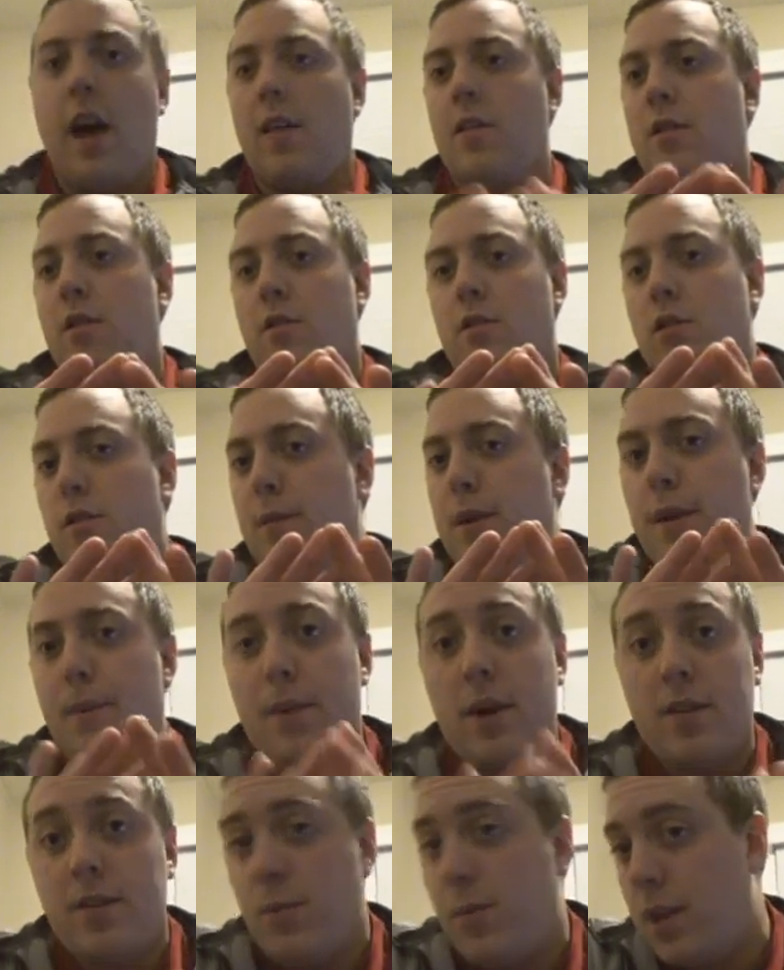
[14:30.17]
And there could be a
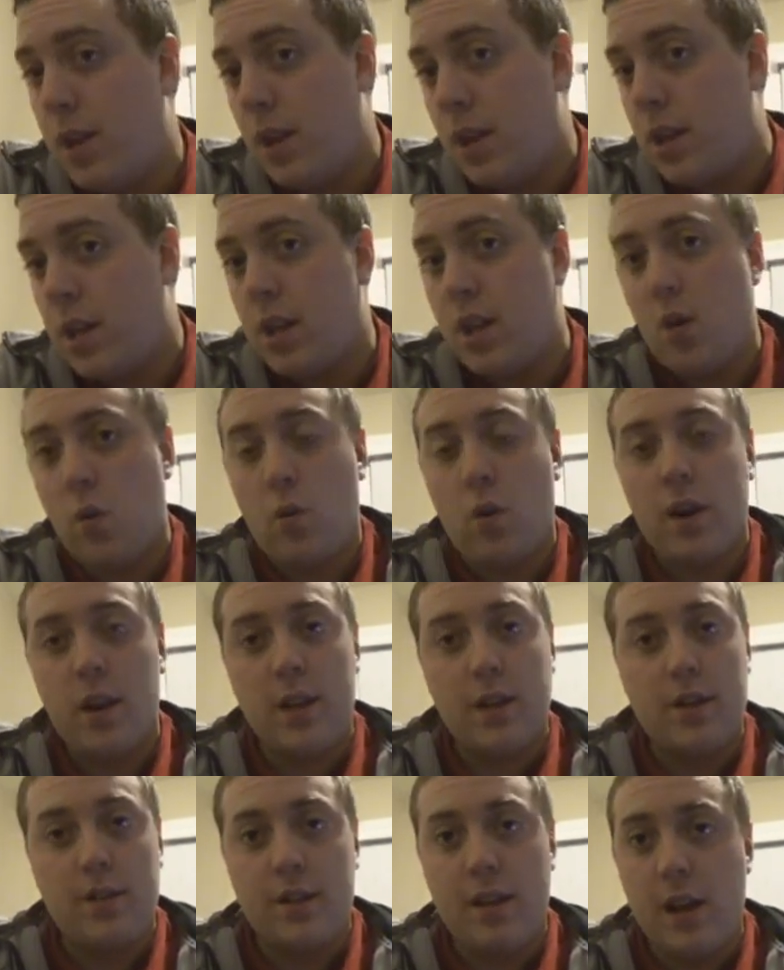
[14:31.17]
possibility that one
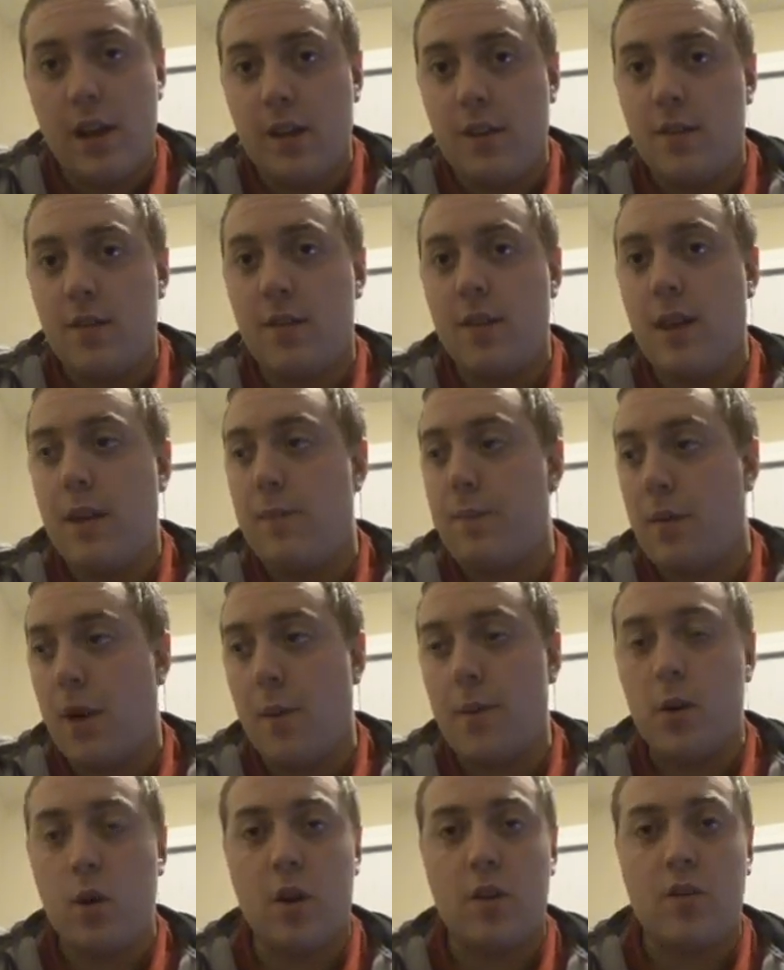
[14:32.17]
of these days they
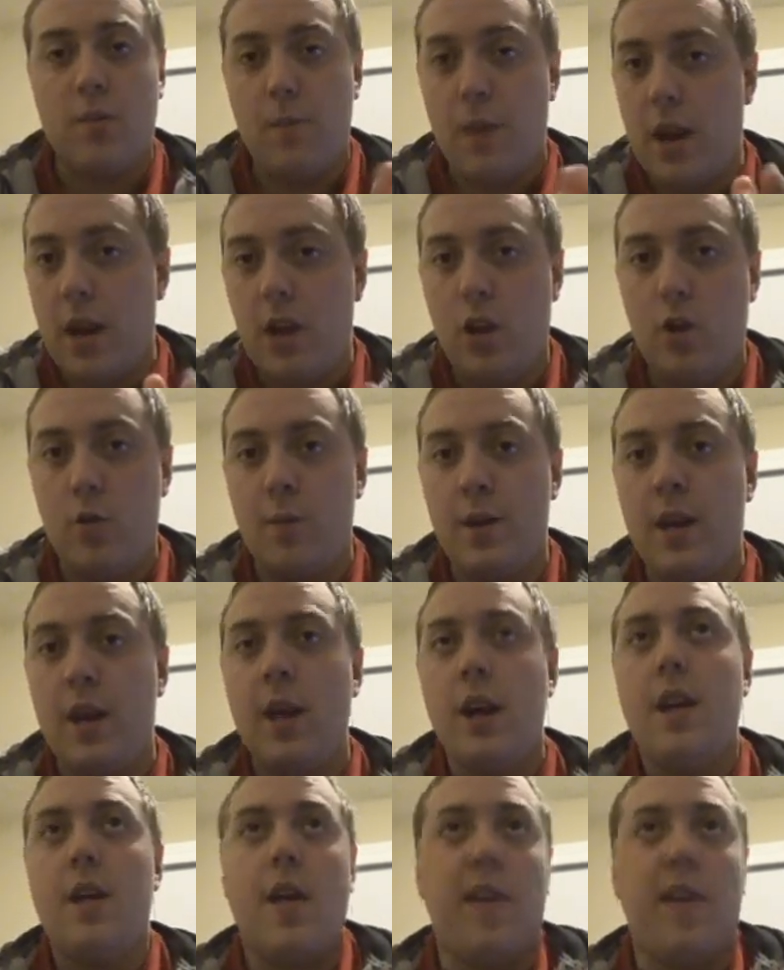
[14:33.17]
come across a metahuman